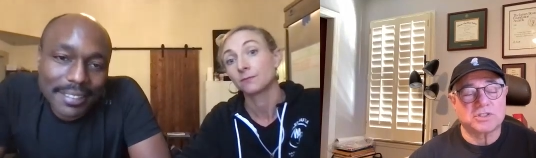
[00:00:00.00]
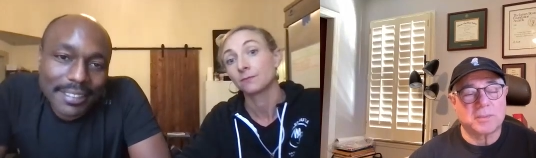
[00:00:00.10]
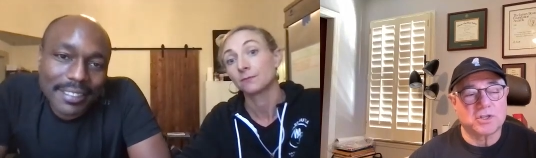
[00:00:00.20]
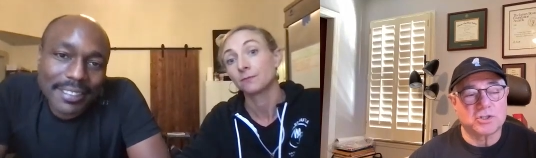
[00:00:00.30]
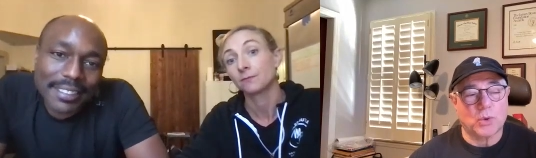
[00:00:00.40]
Speaker 1: were
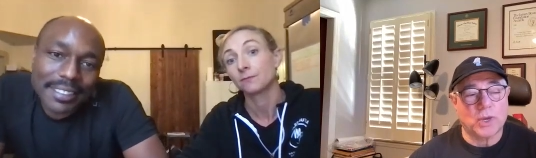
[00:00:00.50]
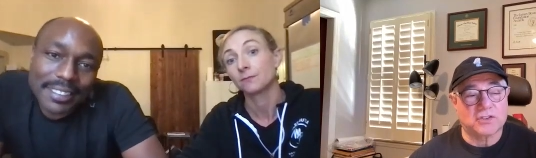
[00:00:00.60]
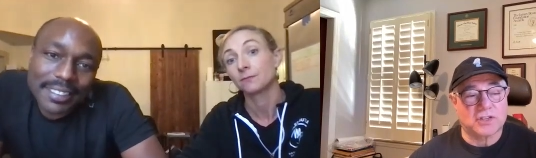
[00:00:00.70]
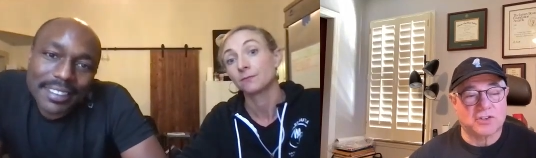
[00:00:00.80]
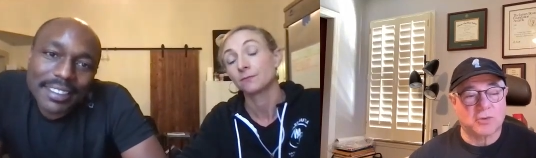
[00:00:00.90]
some of the
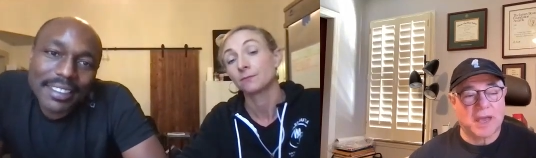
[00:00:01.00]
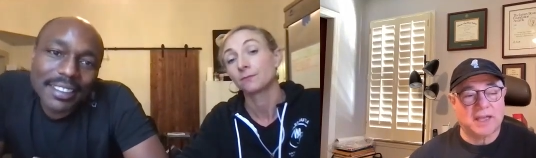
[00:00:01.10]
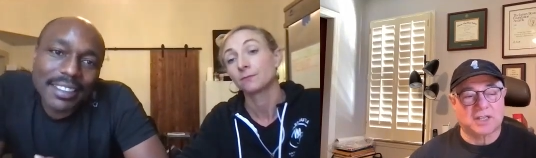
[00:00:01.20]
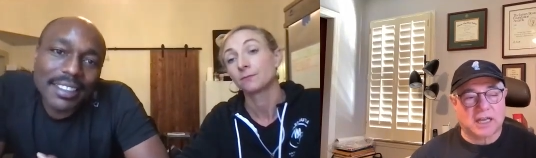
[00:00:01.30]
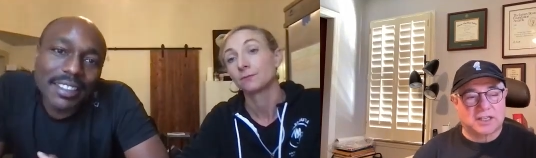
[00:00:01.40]
tweaks that you
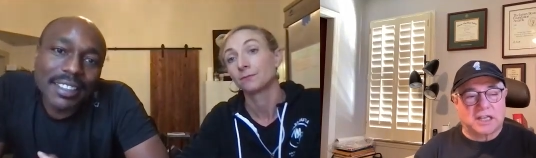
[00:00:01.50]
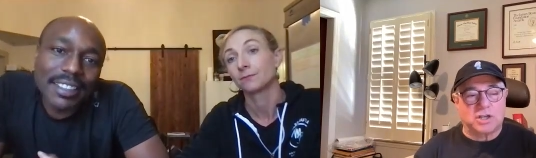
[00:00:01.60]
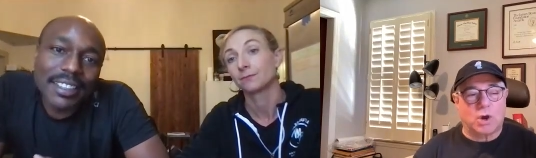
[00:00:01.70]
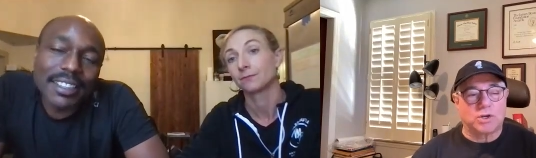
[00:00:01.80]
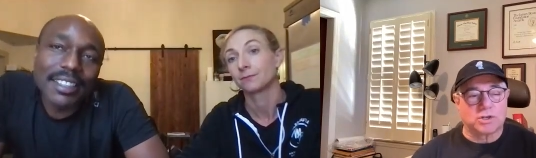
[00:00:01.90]
made to get
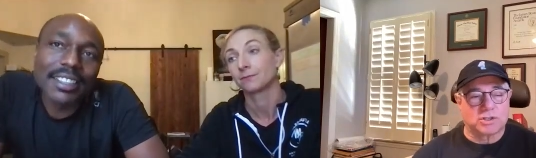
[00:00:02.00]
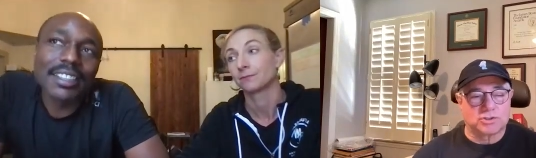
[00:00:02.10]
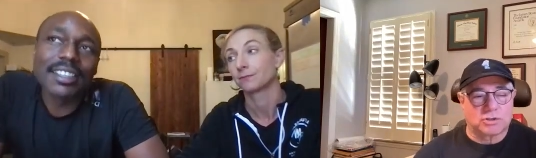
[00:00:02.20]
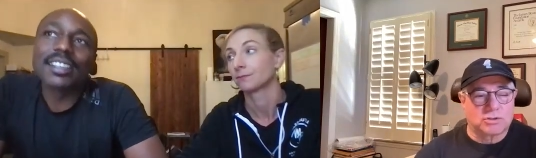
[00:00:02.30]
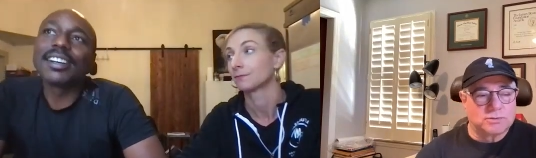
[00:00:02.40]
that dough under
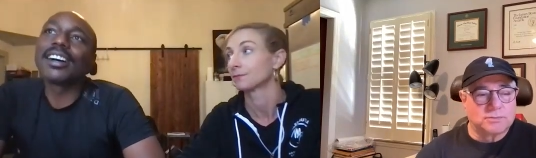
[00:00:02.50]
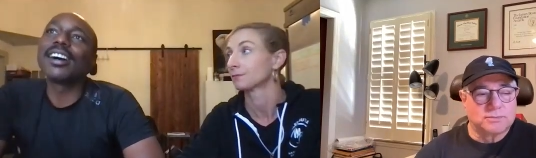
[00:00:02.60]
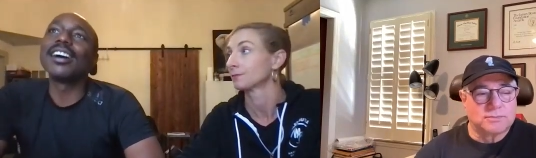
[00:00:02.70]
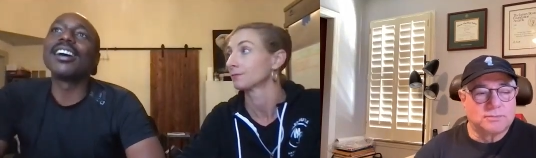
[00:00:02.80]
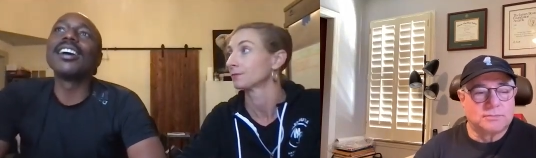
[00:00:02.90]
control?
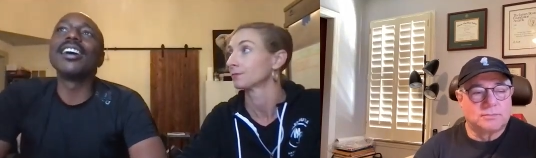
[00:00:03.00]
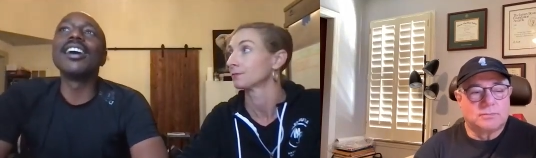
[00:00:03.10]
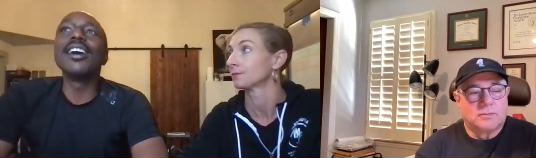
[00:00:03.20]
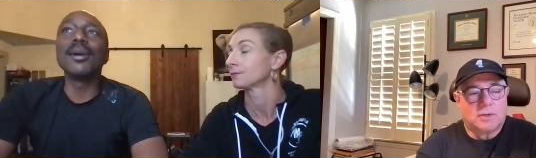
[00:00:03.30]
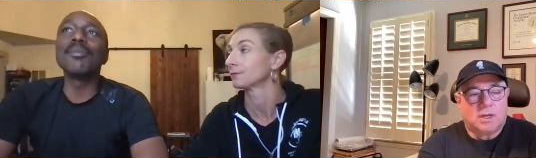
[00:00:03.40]

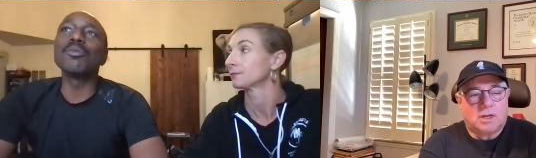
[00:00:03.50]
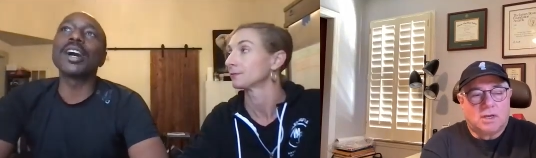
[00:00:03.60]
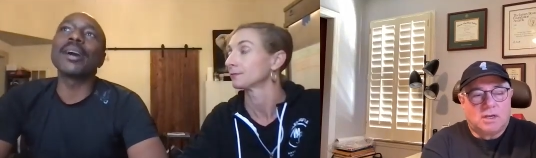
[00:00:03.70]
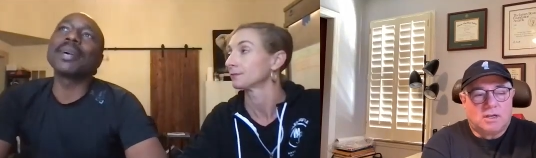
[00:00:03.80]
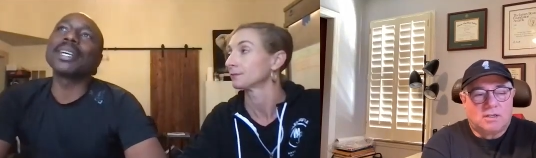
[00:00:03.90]

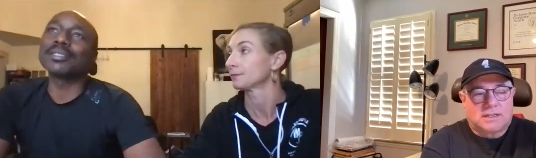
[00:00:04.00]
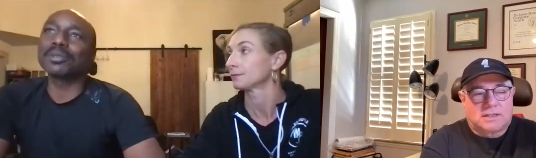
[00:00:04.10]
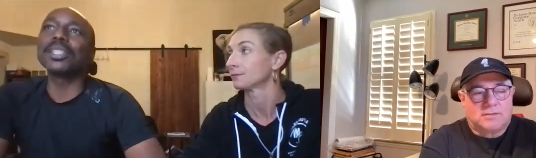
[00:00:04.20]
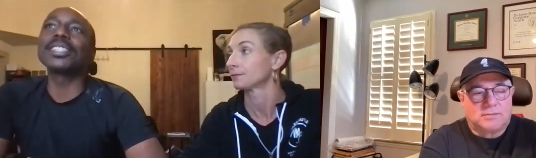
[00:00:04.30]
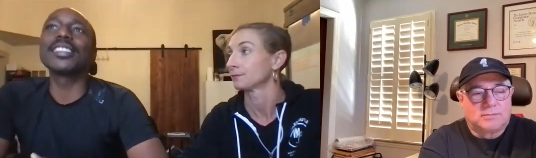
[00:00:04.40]
Speaker 2: Um, well, I
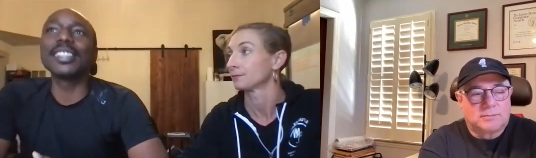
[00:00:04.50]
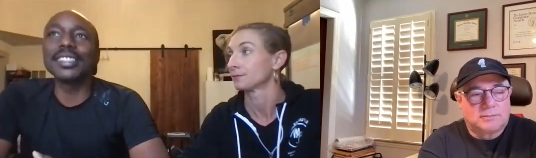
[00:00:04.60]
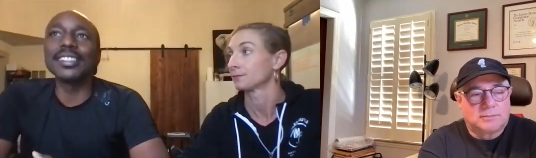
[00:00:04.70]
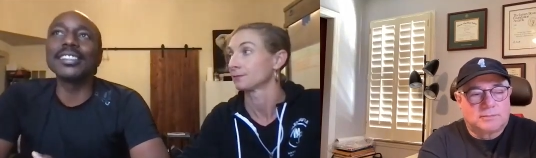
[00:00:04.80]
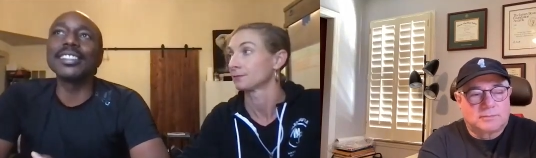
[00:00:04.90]
messed with the
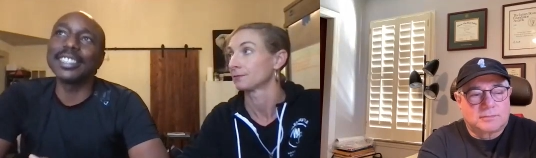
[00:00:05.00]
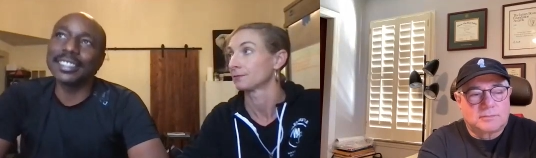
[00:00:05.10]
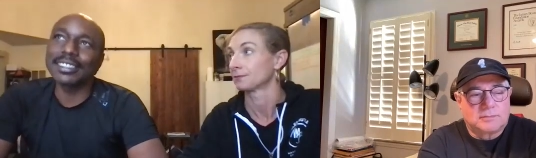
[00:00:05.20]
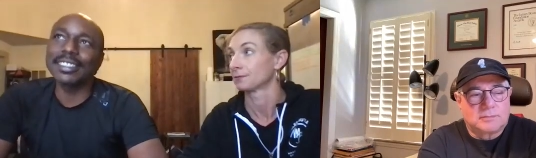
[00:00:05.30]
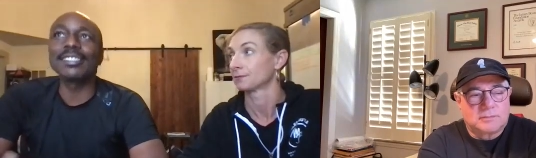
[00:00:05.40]

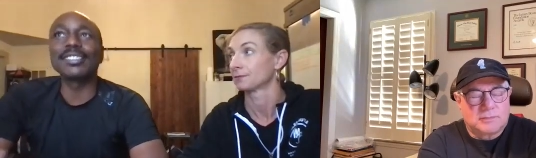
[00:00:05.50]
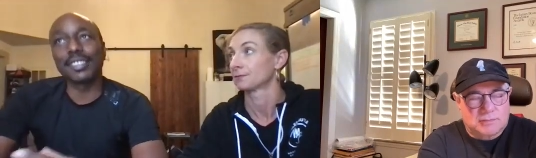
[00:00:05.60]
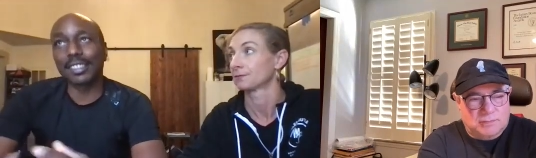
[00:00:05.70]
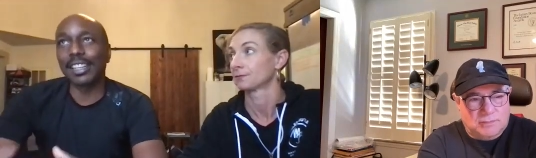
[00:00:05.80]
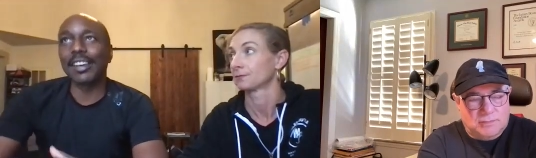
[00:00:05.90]
yeast and
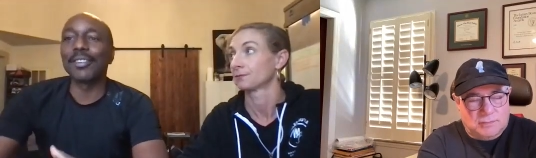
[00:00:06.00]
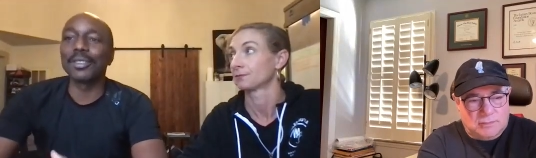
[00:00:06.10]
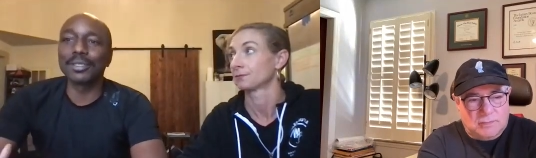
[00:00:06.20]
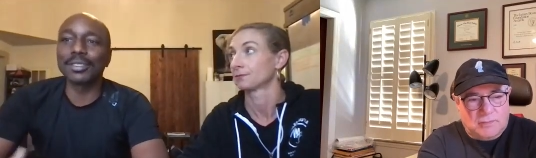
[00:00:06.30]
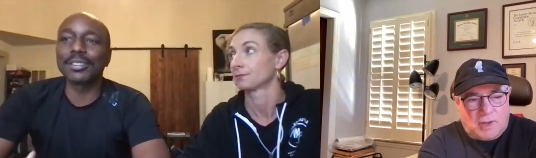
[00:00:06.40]
sugar
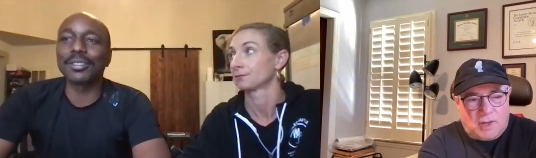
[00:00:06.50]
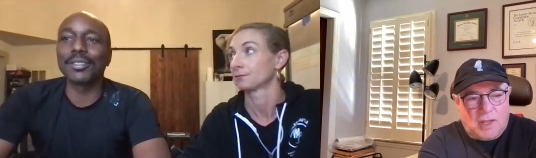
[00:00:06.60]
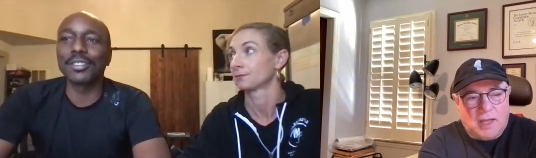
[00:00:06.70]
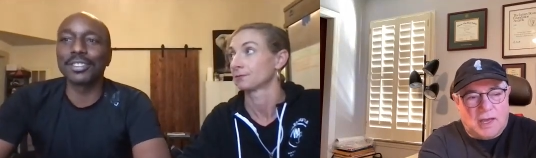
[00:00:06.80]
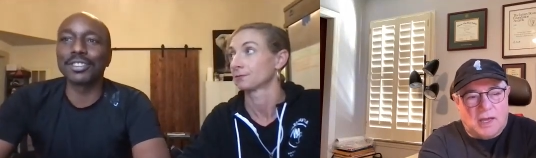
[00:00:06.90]
levels
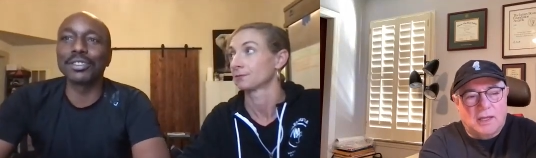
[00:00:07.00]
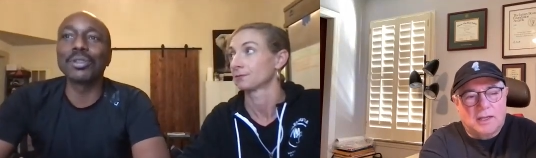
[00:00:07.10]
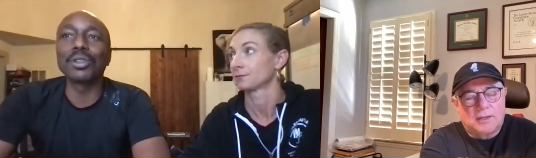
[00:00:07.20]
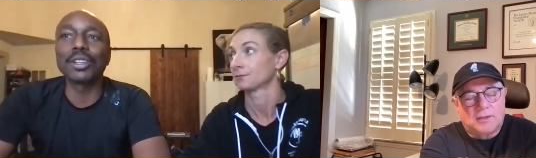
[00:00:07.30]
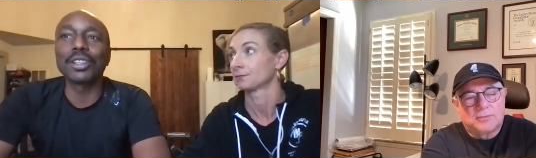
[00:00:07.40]
for yeah.
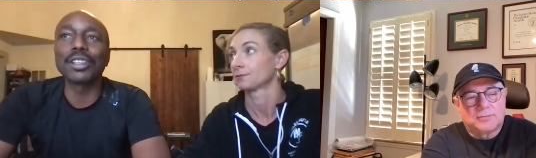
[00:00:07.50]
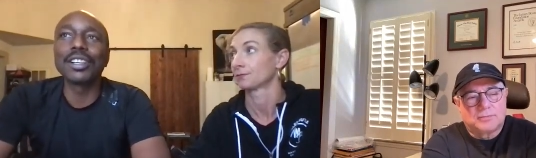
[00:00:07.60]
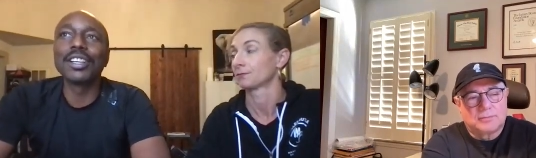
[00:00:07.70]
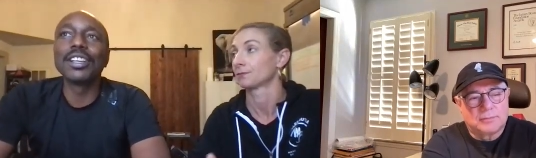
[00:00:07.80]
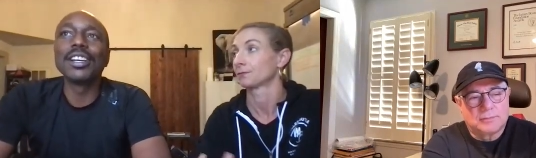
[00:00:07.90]
sure.
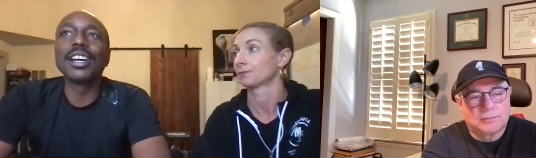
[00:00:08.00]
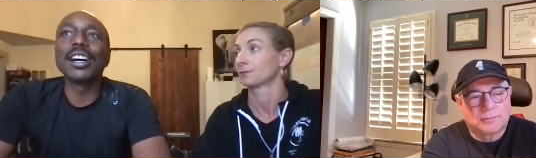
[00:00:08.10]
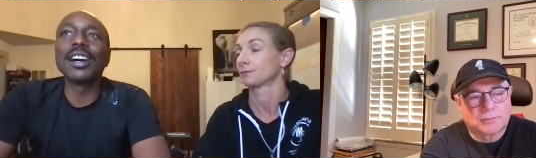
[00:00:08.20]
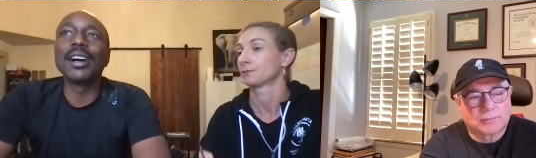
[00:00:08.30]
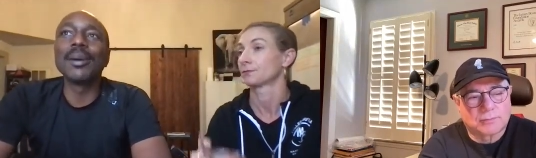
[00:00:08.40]

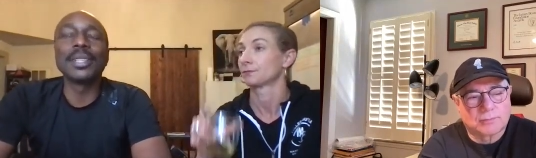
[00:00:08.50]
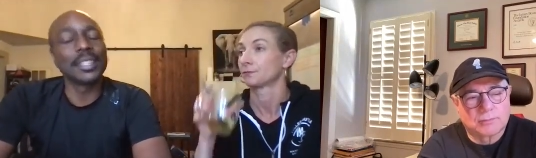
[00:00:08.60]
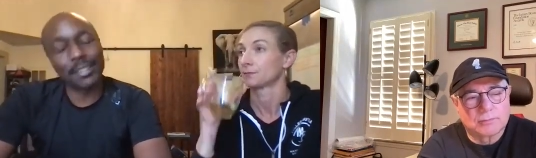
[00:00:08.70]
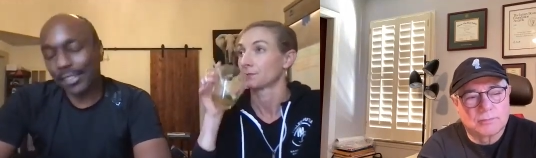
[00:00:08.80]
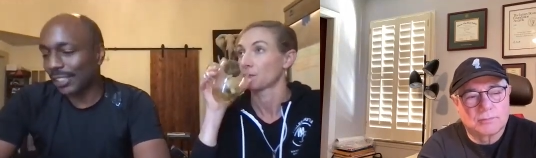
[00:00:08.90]
Um,
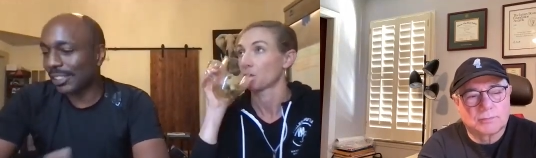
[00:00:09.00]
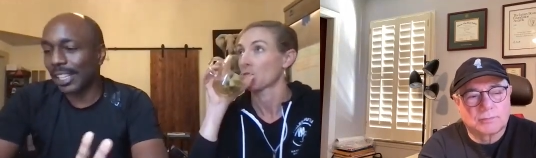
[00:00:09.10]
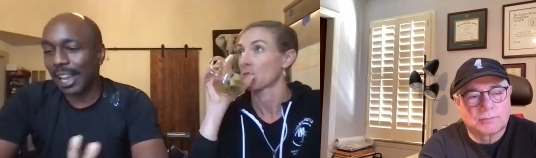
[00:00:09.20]
and then eventually